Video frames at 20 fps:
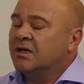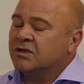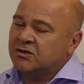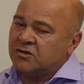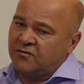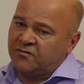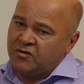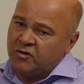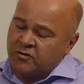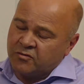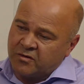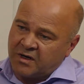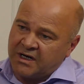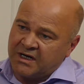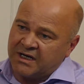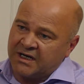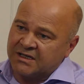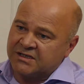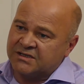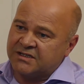So if you're
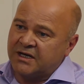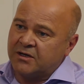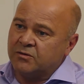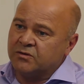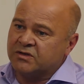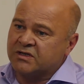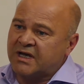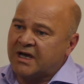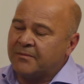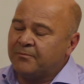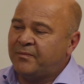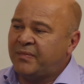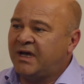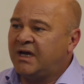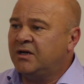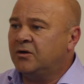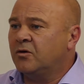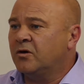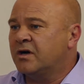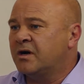running a sales
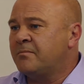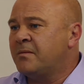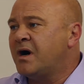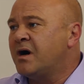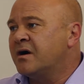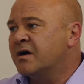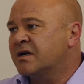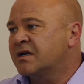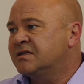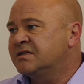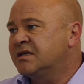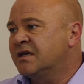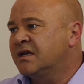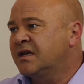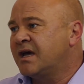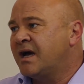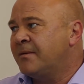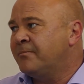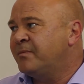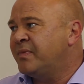campaign or a
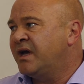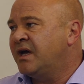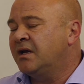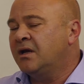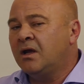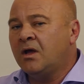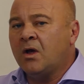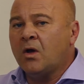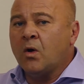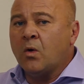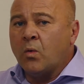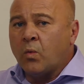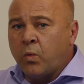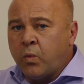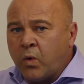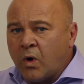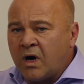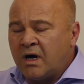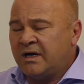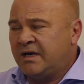marketing campaign,
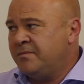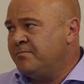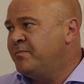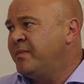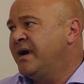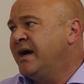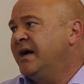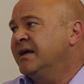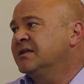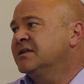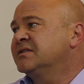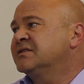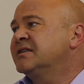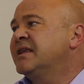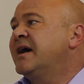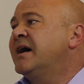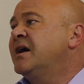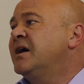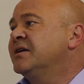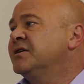what impact has
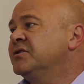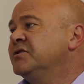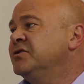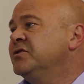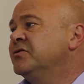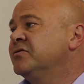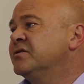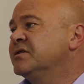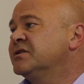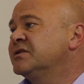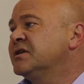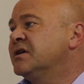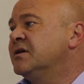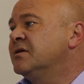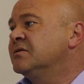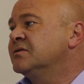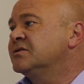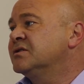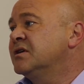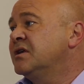that had on your
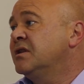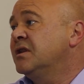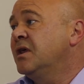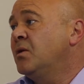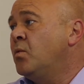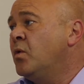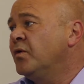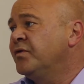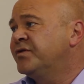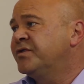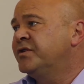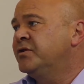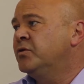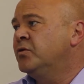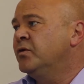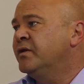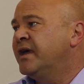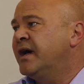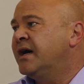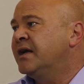results? They want to
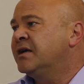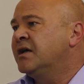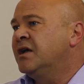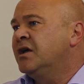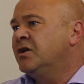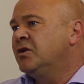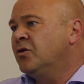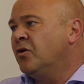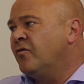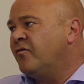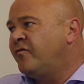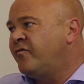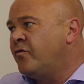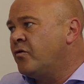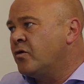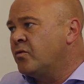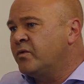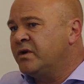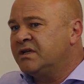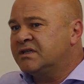know that, not
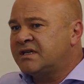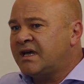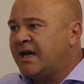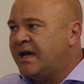4 weeks